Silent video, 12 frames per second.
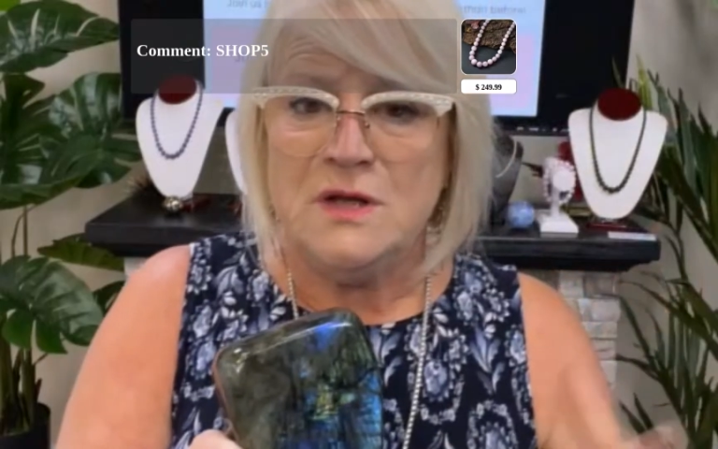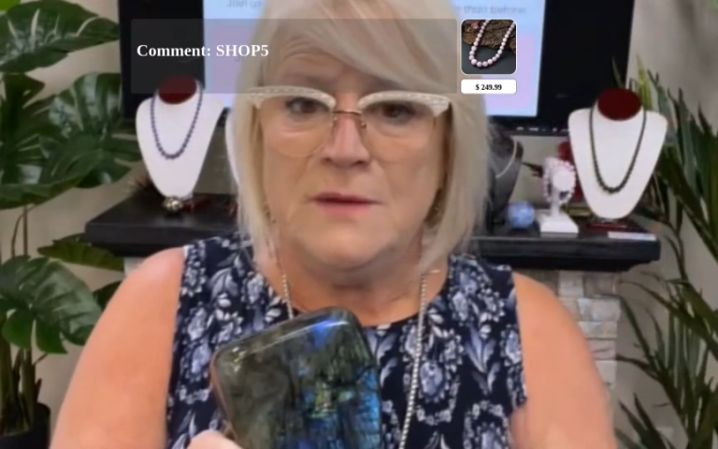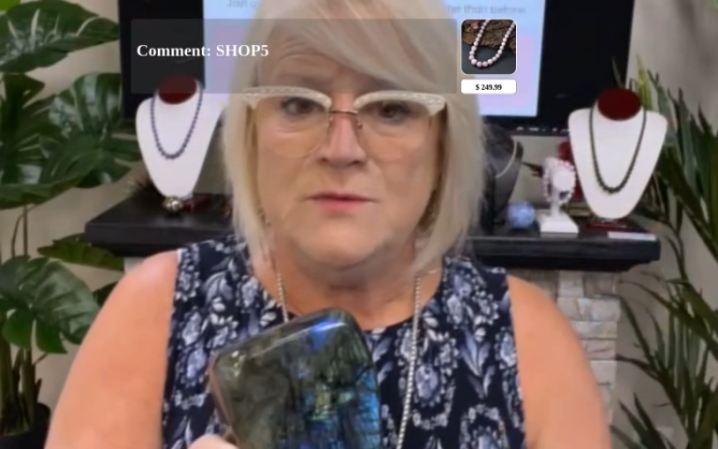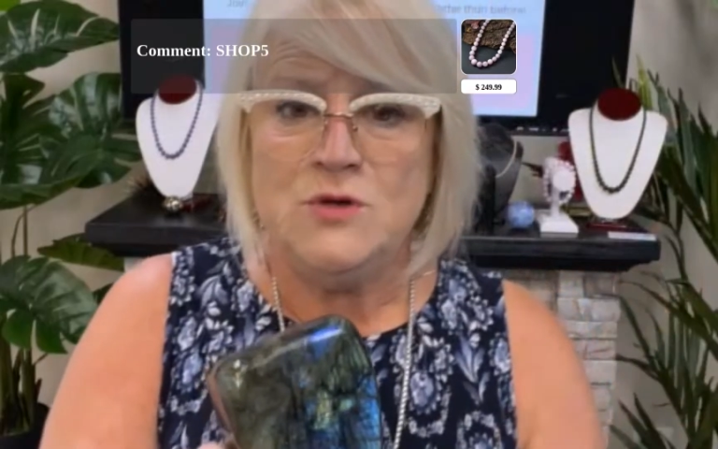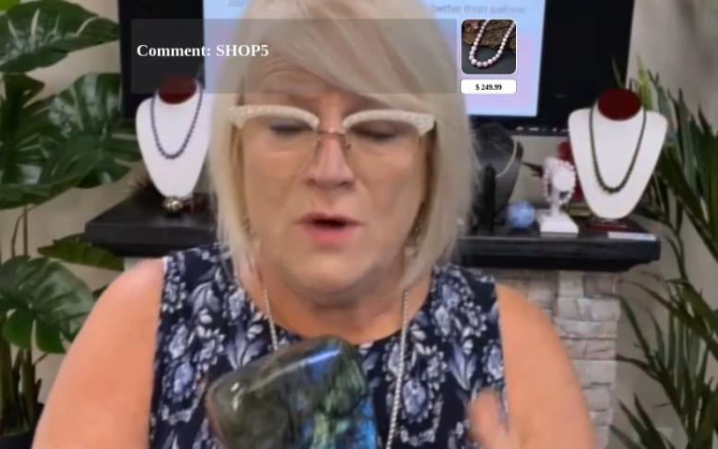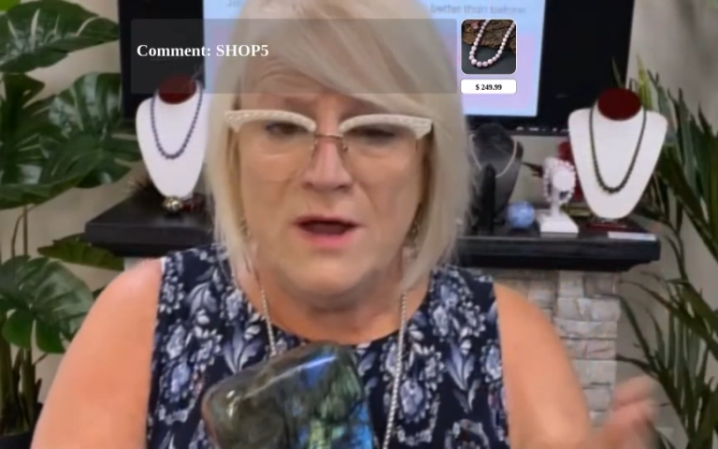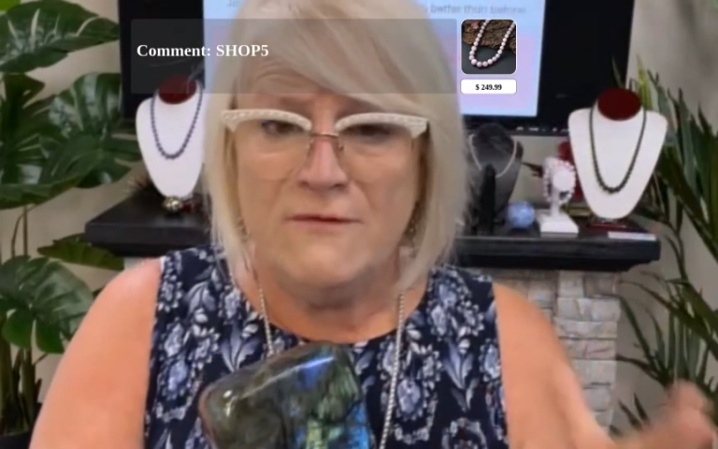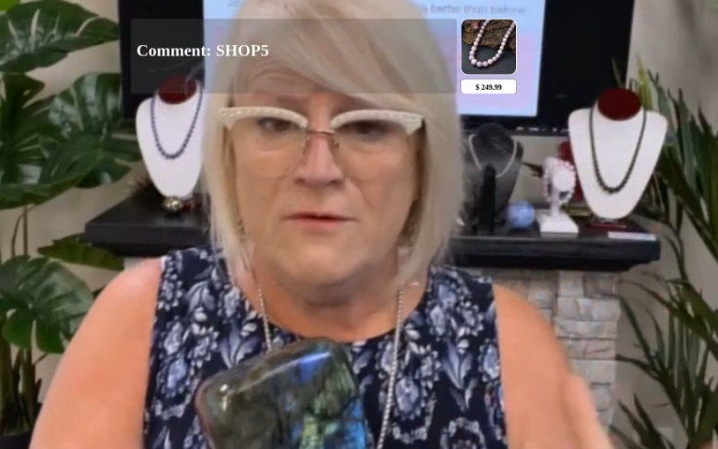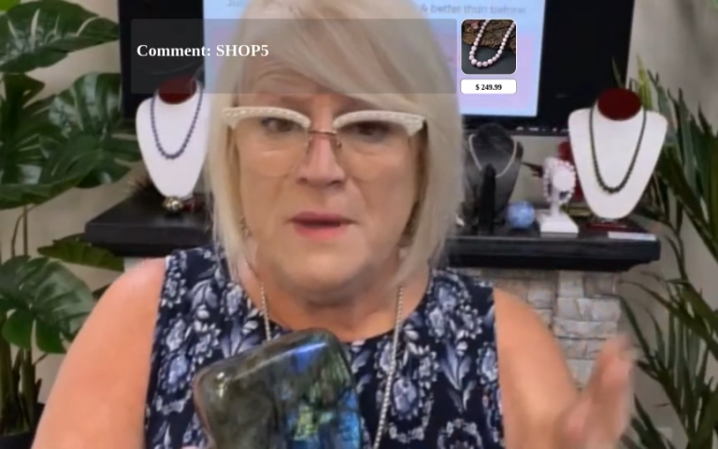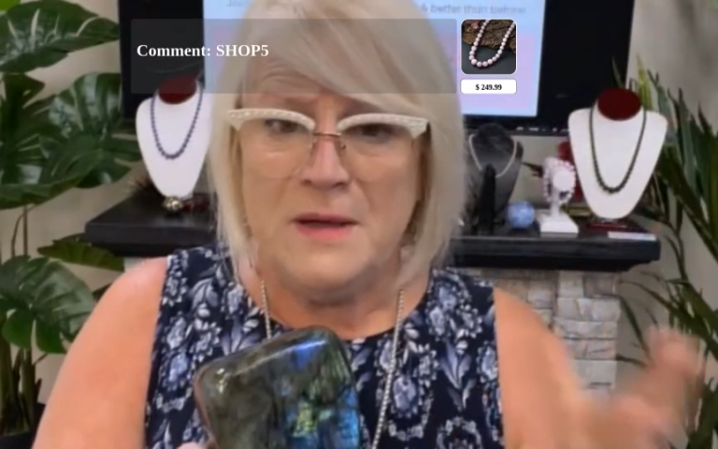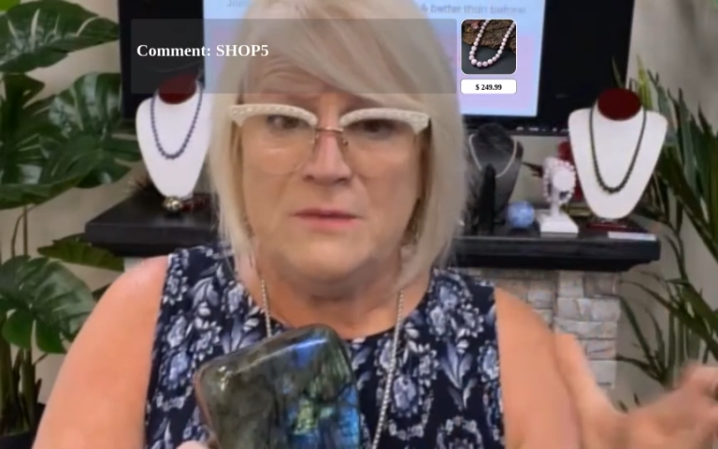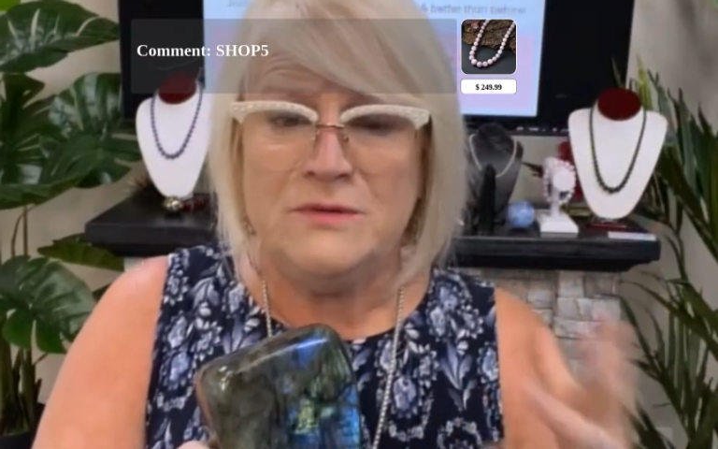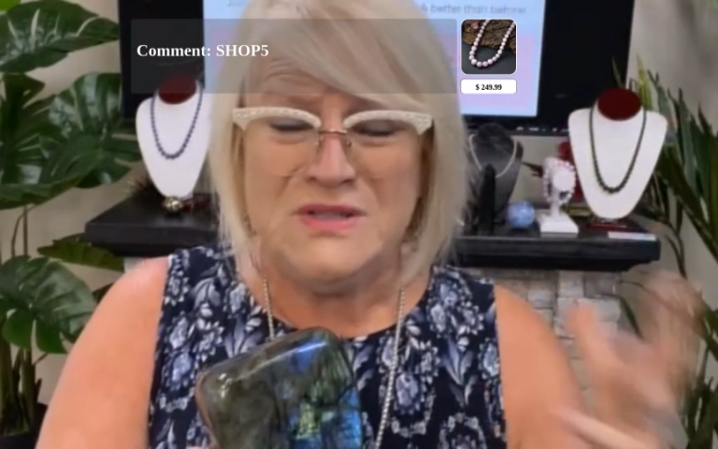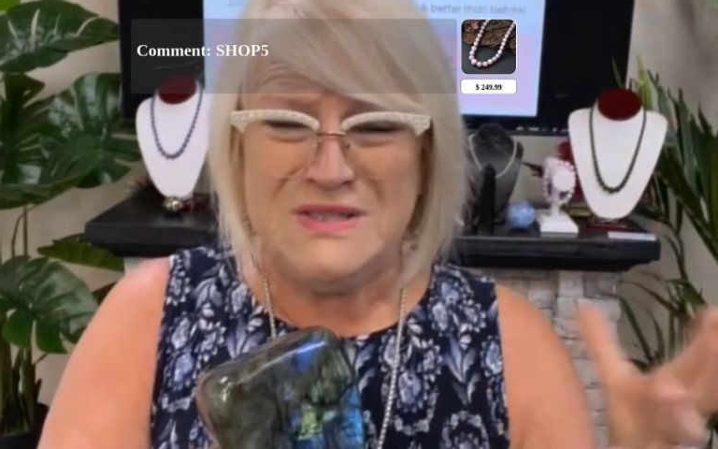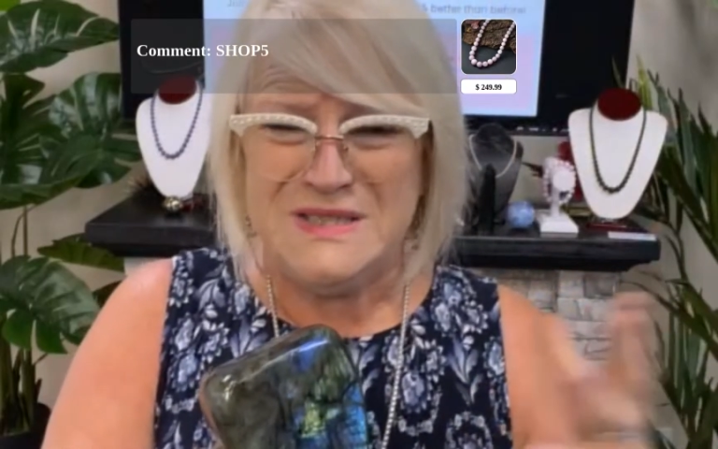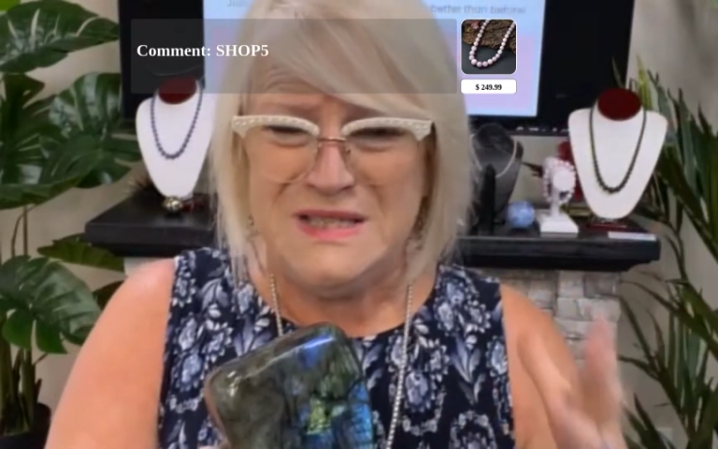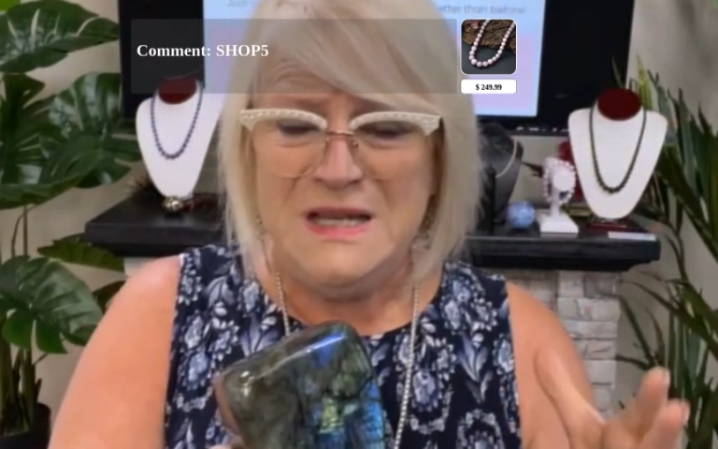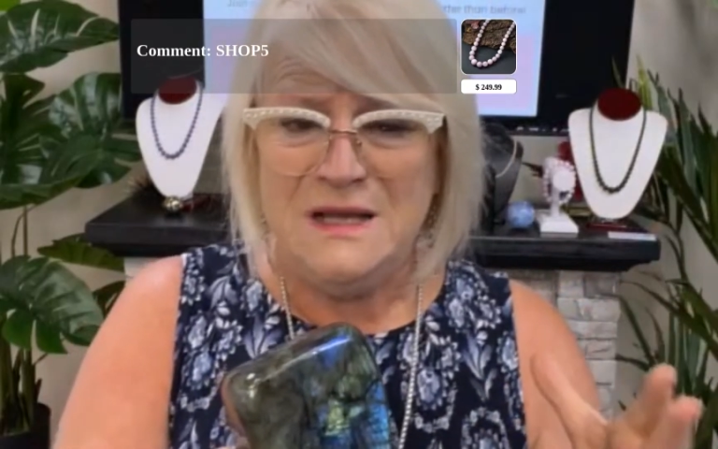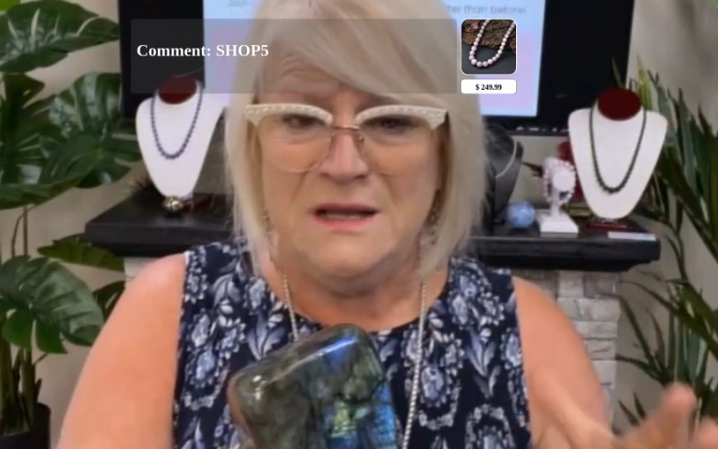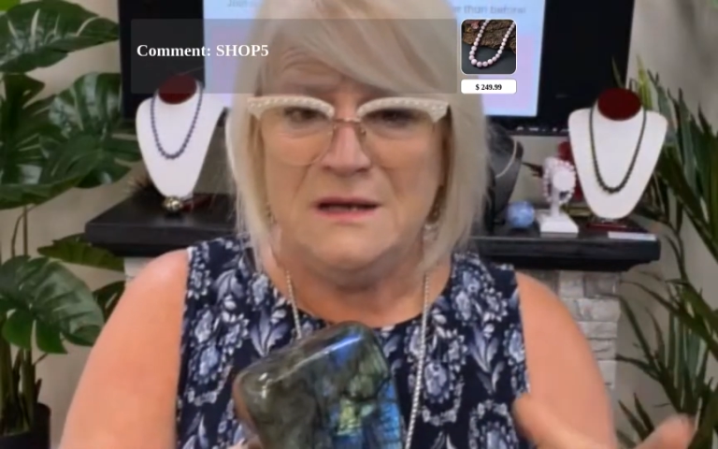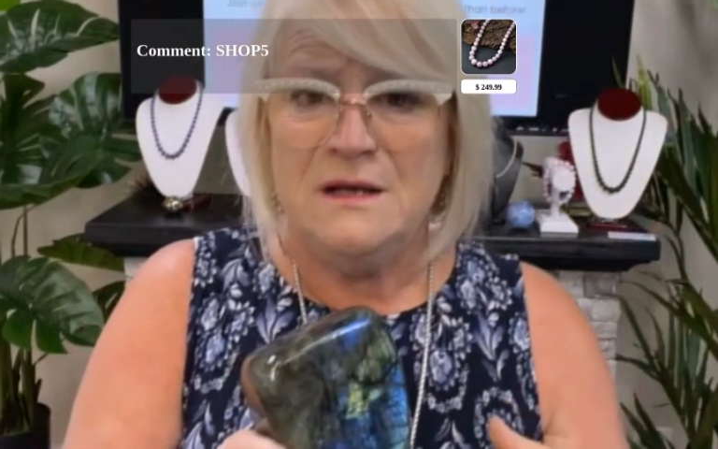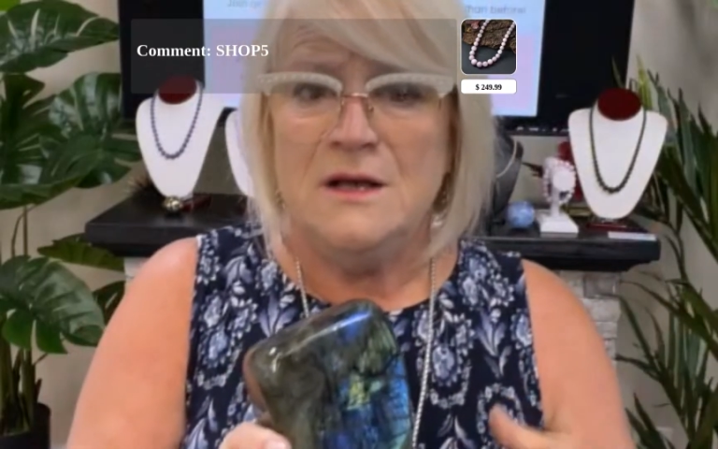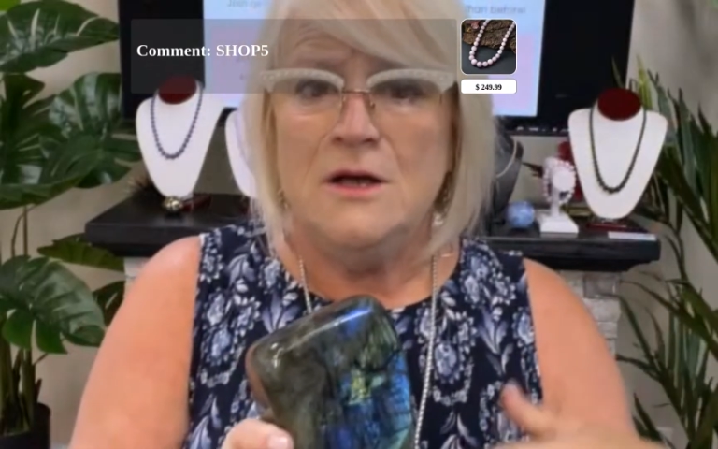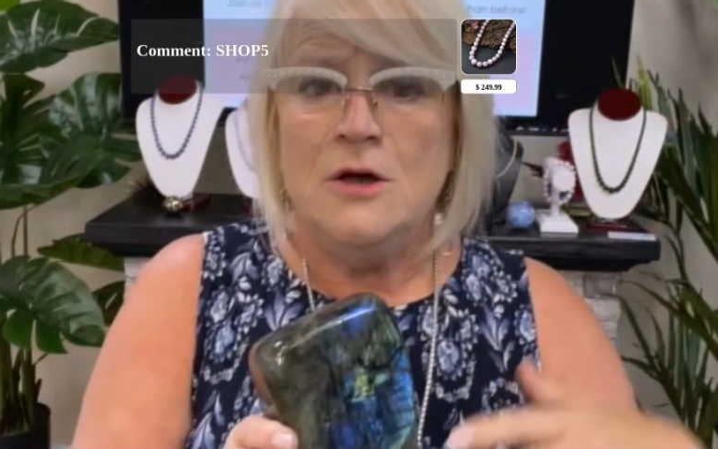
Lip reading: times you were ever able to see it